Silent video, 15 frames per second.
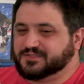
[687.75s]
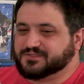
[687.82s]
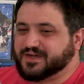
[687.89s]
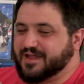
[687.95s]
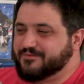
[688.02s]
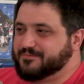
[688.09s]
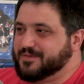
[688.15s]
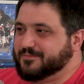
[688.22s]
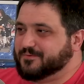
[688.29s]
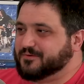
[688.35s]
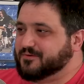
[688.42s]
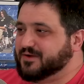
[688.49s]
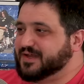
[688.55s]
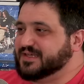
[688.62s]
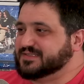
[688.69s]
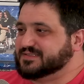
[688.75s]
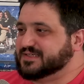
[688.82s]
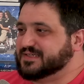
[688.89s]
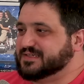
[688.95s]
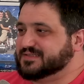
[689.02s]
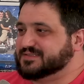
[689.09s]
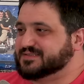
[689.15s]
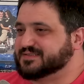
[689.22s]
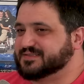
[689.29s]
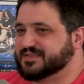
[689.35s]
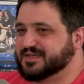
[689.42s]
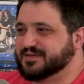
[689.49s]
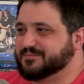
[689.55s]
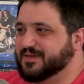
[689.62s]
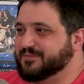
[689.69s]
is driving people crazy. It's
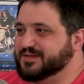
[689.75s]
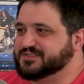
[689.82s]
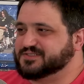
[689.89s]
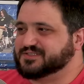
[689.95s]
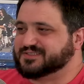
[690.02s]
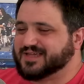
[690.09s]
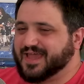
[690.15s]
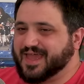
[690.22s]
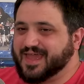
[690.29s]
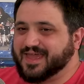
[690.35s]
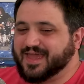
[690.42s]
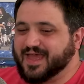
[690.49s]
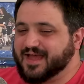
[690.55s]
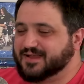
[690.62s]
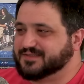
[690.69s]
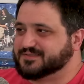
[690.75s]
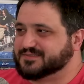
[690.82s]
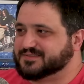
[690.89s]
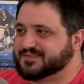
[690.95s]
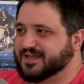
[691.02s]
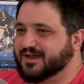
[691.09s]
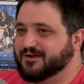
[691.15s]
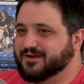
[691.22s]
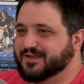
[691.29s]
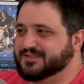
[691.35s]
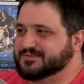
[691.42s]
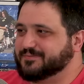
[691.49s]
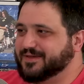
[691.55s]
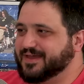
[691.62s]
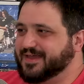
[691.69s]
like, maybe I should just hang out until
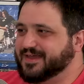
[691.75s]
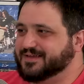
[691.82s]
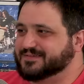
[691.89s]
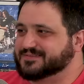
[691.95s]
Sauron's back,